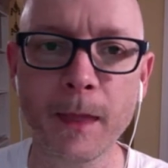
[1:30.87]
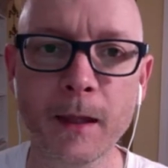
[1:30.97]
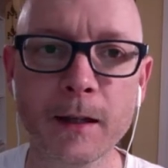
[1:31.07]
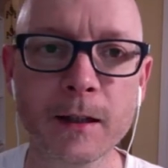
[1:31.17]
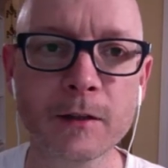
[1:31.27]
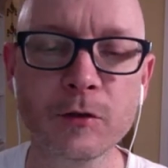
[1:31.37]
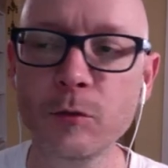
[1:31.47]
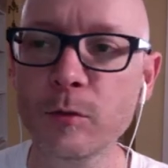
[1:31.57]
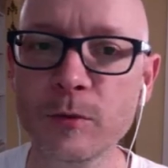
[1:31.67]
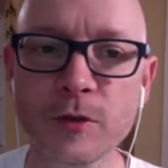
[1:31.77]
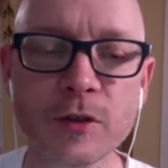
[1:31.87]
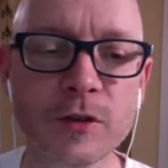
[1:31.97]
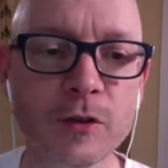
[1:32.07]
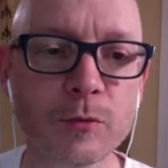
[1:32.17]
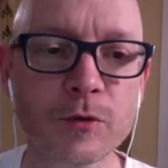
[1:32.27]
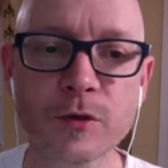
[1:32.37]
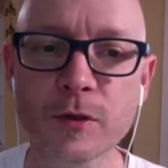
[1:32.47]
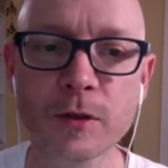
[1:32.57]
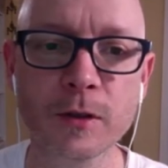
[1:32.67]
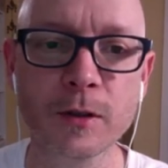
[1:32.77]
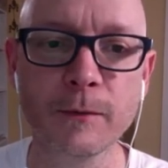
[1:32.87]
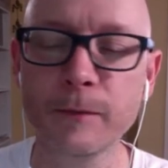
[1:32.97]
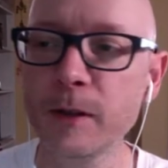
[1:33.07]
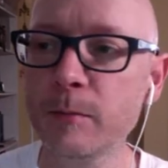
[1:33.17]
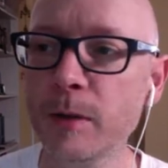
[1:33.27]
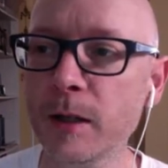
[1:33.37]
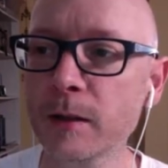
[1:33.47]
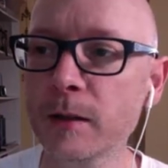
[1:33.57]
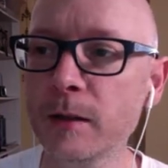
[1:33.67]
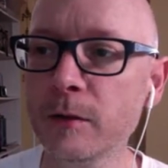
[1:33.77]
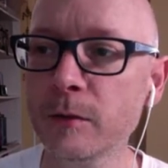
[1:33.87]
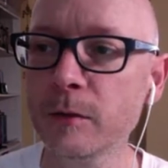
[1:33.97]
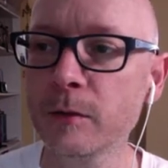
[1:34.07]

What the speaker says: I got two images. This was the feedback here,